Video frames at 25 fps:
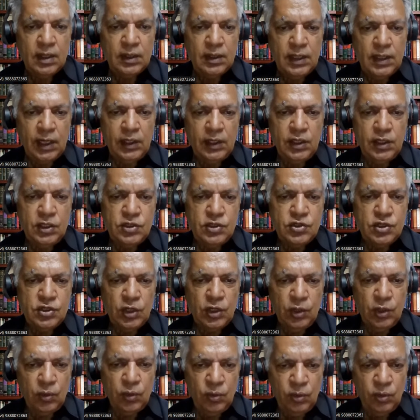that is
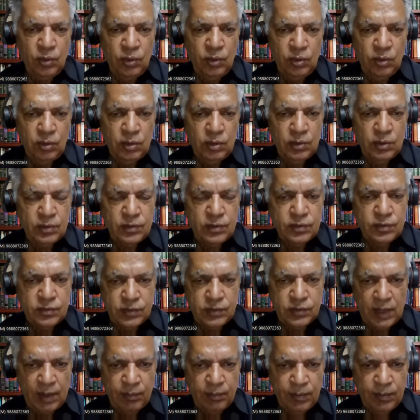Schedule
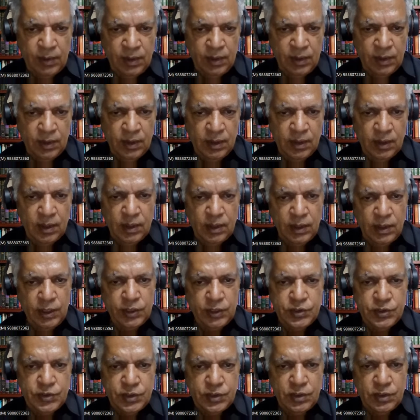7,
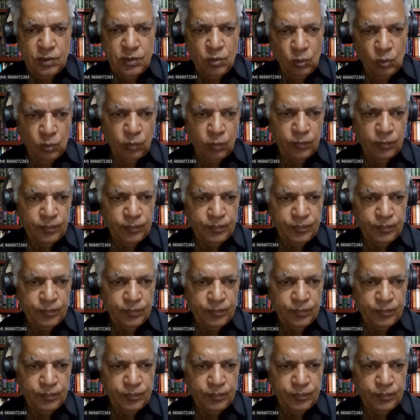List 2.